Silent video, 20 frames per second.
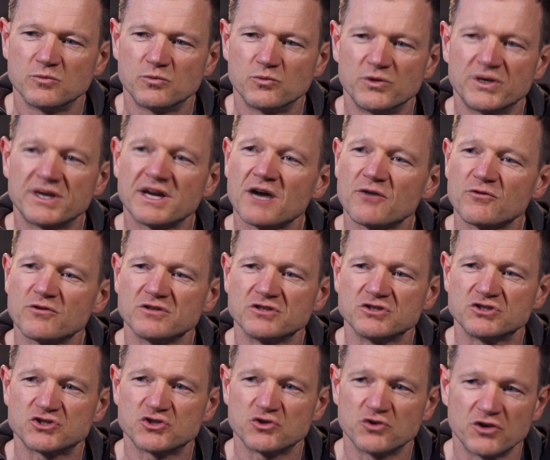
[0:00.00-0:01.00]
We can't really
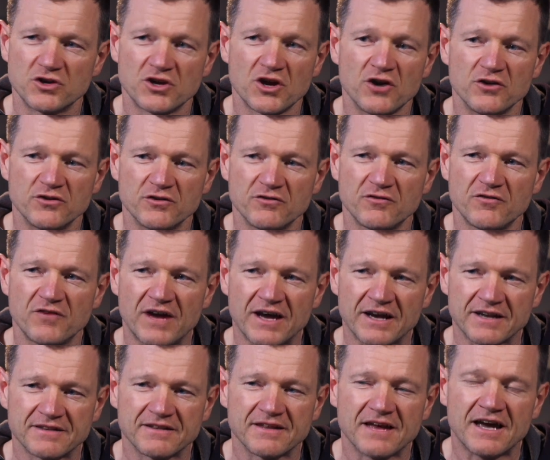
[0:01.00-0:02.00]
sugarcoat the
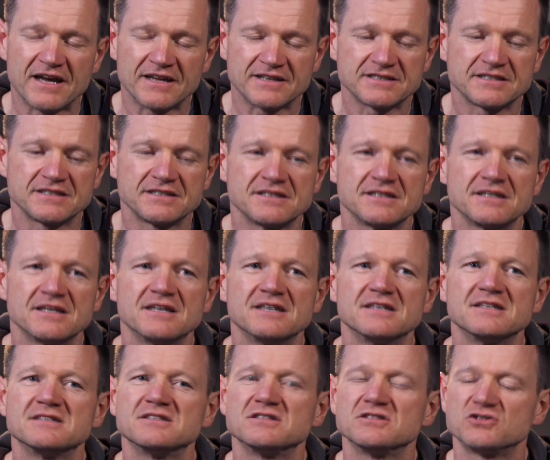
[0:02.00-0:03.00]
fact that
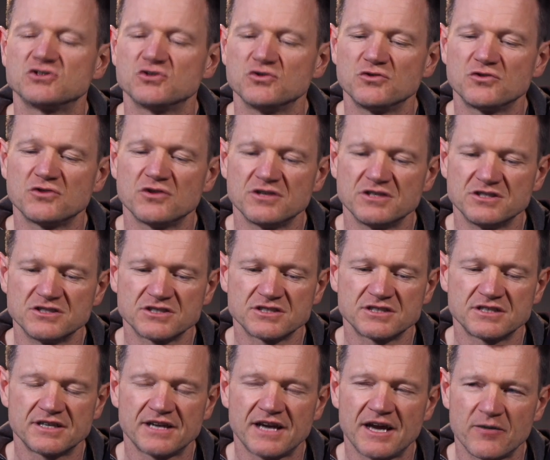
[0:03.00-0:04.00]
2/3 inch
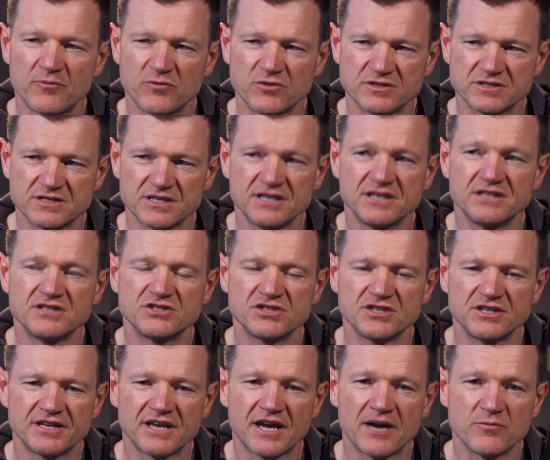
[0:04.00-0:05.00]
cameras,
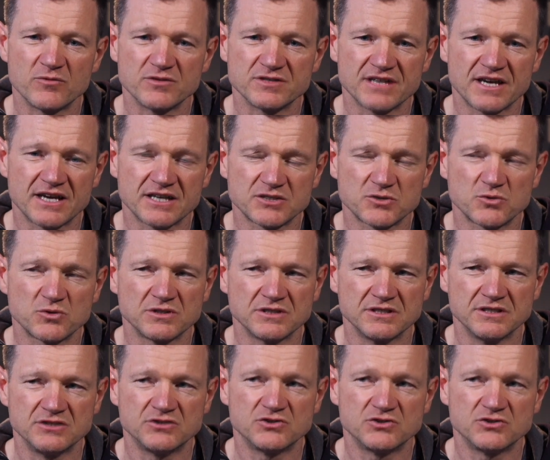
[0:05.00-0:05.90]
ENG cameras, actually